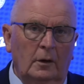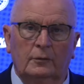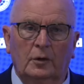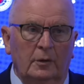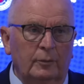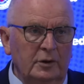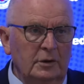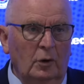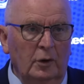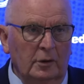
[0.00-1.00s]
Oh, really
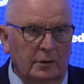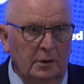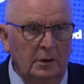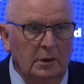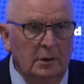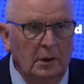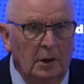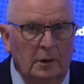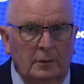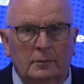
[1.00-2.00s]
pleased, honoured.
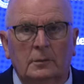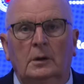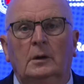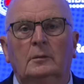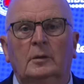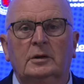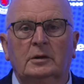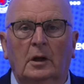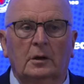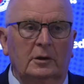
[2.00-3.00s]

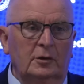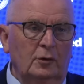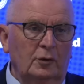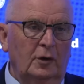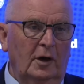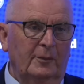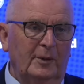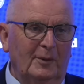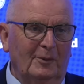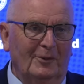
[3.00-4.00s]
Mrs. Gilligan's not too
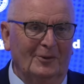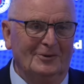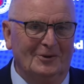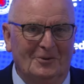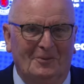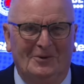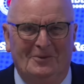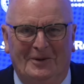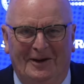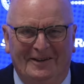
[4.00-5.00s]
happy, but we're not too much.
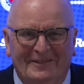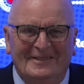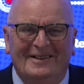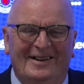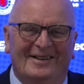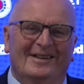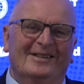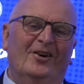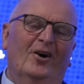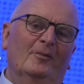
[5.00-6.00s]

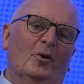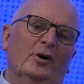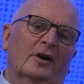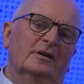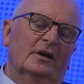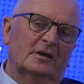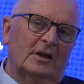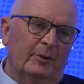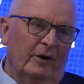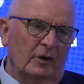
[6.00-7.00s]
No, I'm honoured and it's
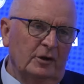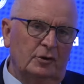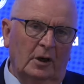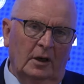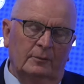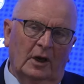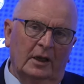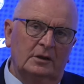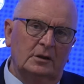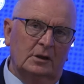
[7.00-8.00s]
a privilege, and I'm
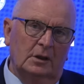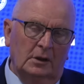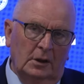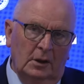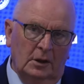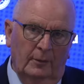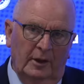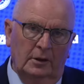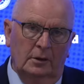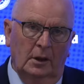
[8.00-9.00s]
delighted to come
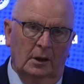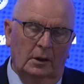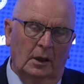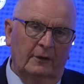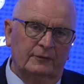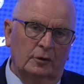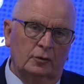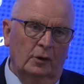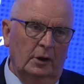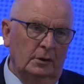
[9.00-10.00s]
in and, after
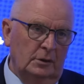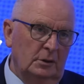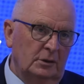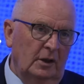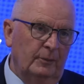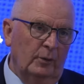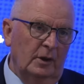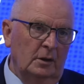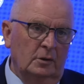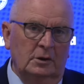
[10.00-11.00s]
John had to step
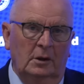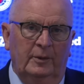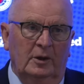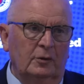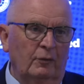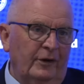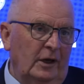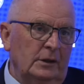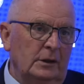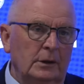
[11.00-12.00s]
away because he's a personal
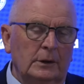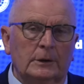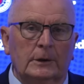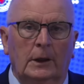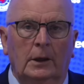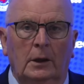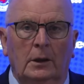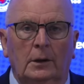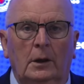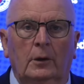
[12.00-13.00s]
friend,
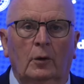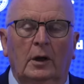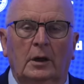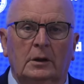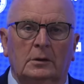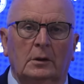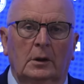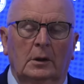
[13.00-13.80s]
and I know that I can